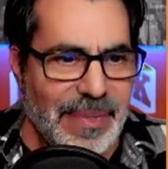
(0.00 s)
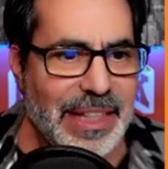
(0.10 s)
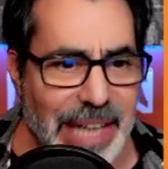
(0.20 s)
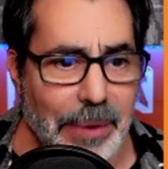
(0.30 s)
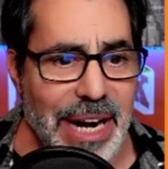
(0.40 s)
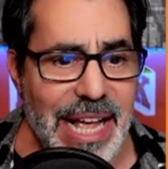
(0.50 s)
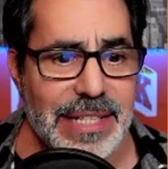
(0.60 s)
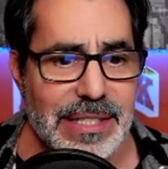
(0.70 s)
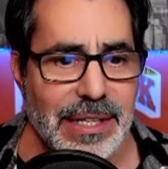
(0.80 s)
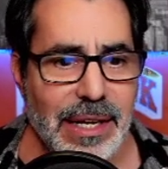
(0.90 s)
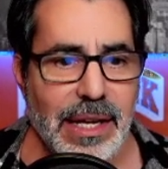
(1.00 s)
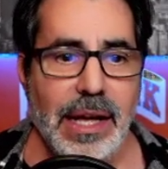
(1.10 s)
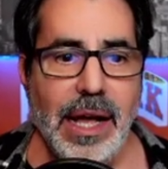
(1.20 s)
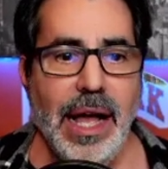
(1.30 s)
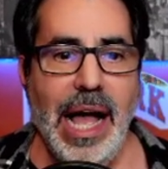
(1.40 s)
There it is.
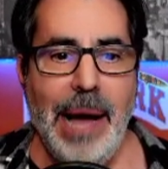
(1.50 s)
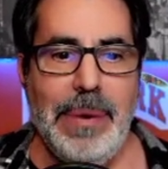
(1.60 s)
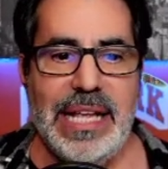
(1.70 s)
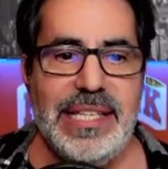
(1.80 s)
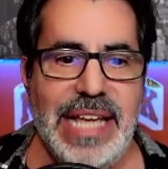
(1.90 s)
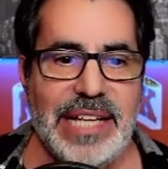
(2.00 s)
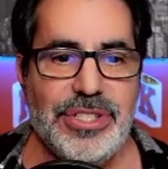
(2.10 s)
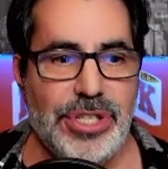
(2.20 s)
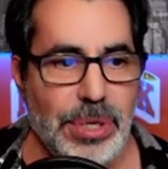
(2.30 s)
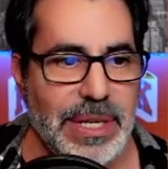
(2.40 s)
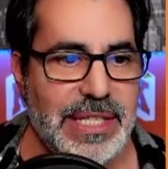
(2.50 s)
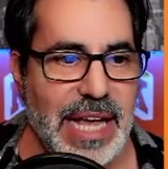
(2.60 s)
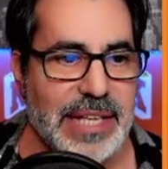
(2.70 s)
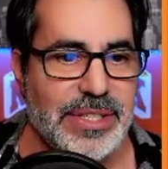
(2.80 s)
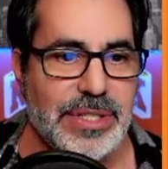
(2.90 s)
How many assists? Two
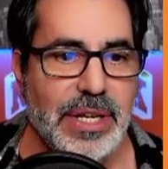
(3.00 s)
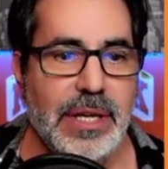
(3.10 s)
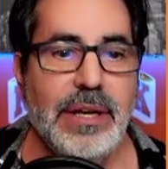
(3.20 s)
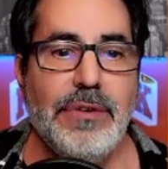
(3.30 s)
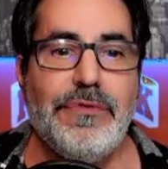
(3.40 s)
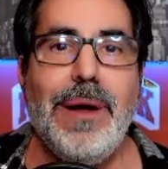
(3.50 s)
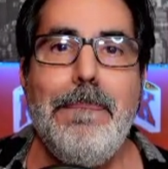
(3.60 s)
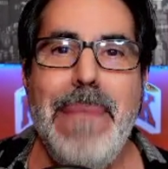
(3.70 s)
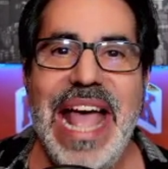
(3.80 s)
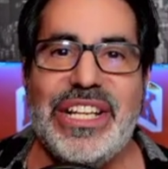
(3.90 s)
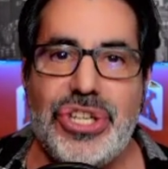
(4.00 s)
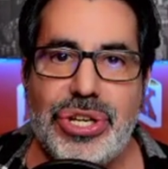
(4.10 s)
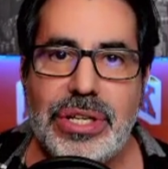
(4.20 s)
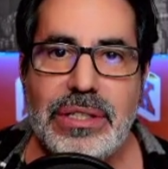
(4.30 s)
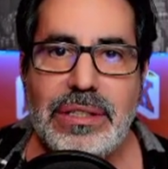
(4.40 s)
assists from
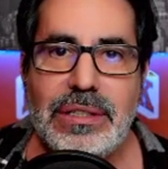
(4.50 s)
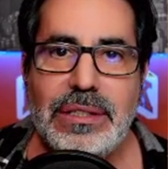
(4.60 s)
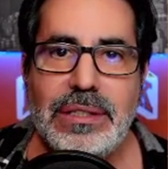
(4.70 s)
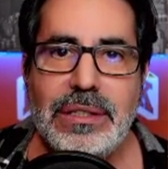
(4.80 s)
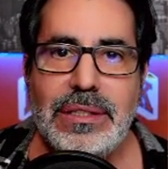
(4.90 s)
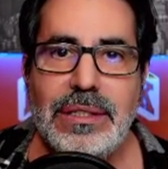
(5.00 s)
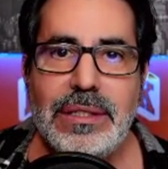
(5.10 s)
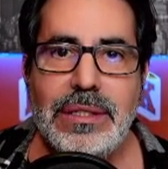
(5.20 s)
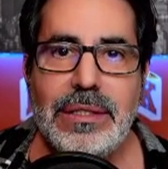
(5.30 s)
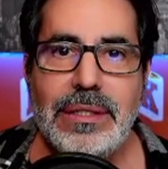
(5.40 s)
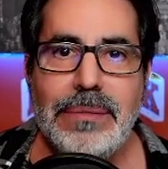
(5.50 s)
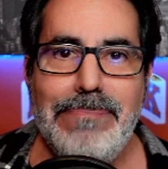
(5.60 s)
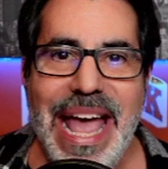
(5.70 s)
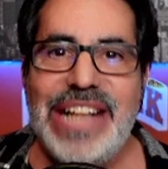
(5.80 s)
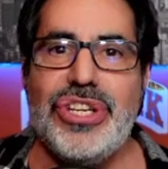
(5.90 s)
Mitch.
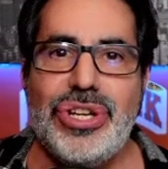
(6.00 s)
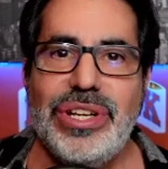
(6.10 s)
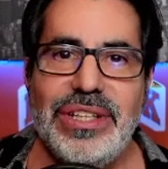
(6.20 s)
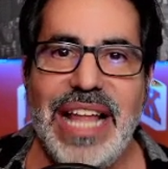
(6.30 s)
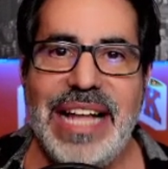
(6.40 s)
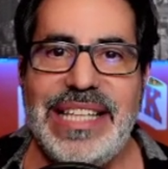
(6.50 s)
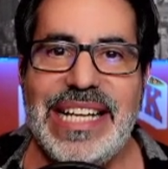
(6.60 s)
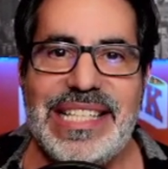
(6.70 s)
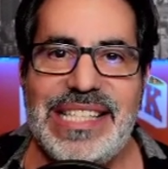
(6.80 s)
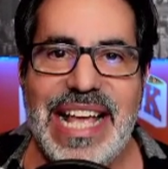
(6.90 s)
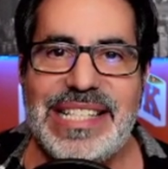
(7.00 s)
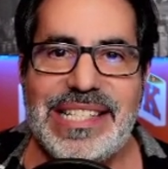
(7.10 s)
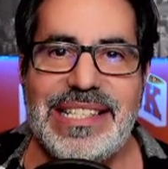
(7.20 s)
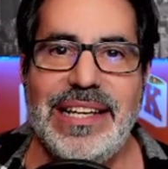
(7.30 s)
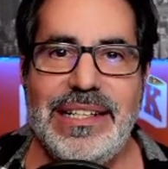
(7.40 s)
Mitch led the
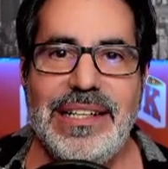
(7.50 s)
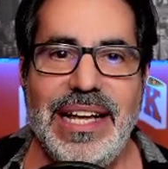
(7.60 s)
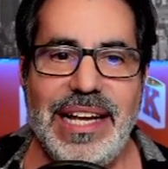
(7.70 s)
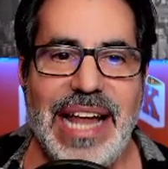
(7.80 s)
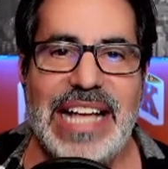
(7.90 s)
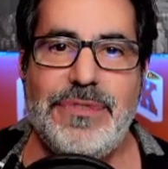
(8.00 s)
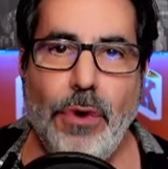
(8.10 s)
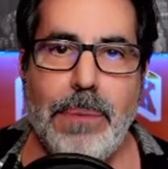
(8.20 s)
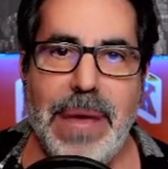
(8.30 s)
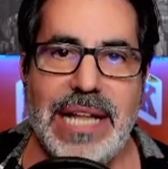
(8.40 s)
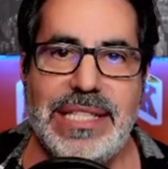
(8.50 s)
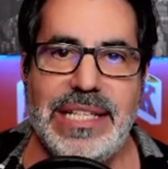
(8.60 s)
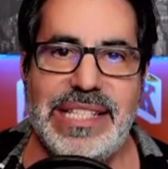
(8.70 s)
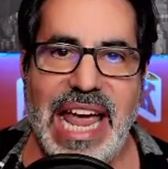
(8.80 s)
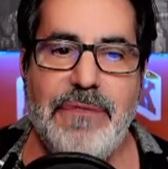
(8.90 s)
assists in the last 4 minutes of
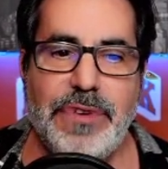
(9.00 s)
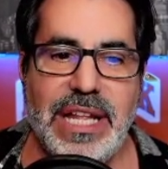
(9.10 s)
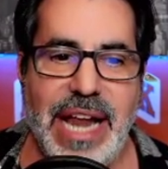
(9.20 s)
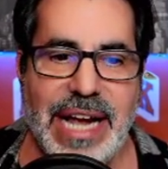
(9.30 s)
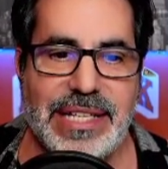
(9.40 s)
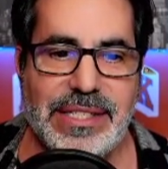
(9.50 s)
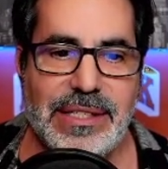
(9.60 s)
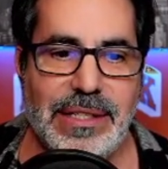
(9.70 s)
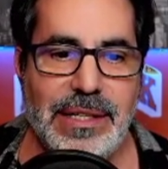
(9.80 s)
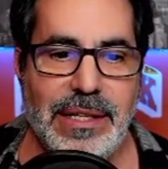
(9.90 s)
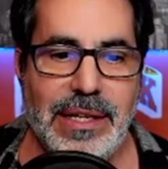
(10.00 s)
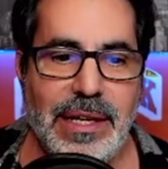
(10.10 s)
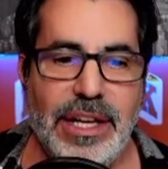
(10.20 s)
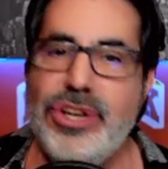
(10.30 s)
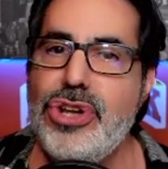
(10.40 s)
this game for the Knicks.
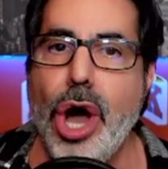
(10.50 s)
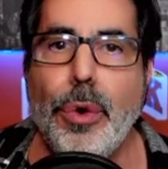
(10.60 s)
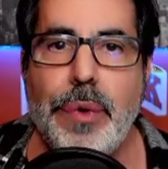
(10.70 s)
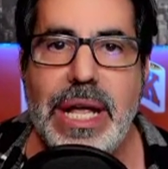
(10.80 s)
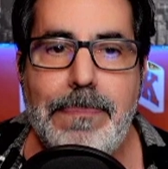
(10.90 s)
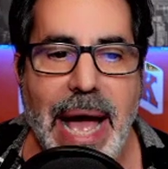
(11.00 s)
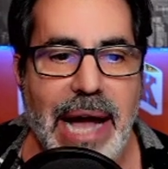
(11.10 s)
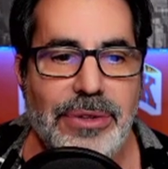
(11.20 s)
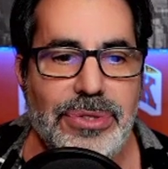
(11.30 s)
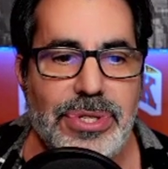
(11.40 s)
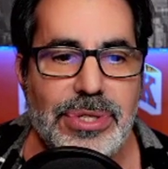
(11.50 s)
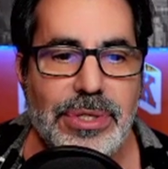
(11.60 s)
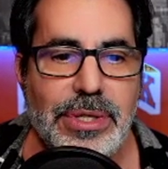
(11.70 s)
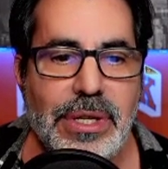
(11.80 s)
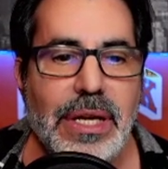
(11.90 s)
No rebounds.
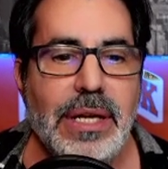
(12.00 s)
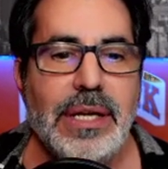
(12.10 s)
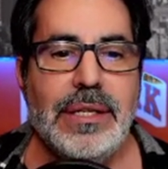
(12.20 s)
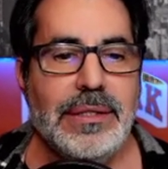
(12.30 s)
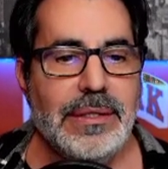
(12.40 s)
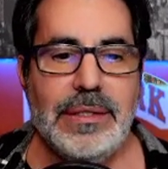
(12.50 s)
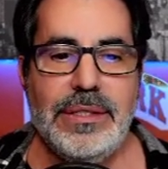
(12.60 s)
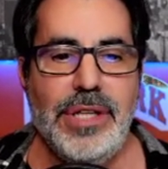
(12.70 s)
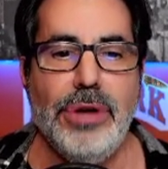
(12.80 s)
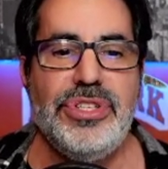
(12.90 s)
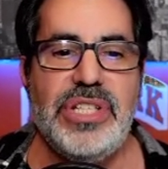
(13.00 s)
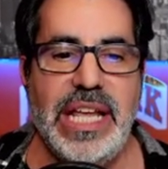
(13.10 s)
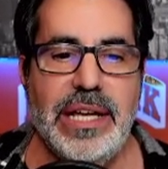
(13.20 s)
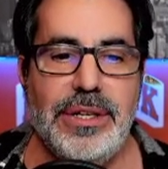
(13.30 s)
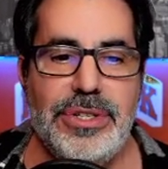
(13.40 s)
No
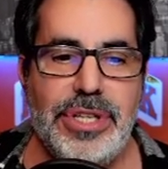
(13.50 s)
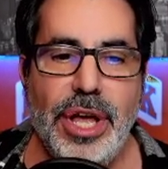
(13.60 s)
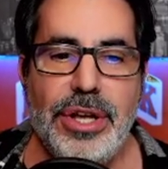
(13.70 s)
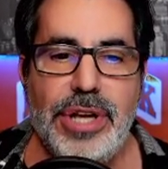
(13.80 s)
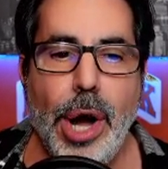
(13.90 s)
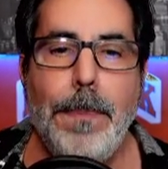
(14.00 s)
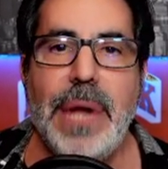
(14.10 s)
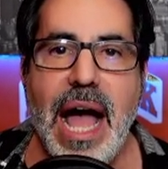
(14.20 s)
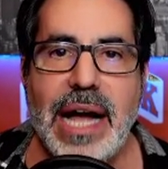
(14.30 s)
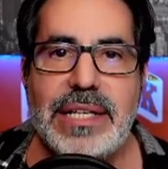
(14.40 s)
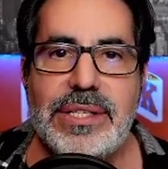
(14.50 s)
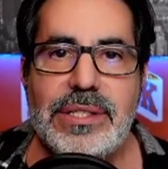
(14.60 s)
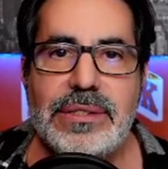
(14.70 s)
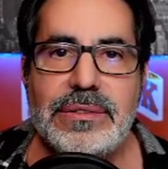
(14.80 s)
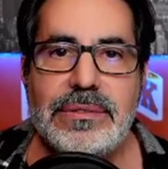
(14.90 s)
steals. No blocks.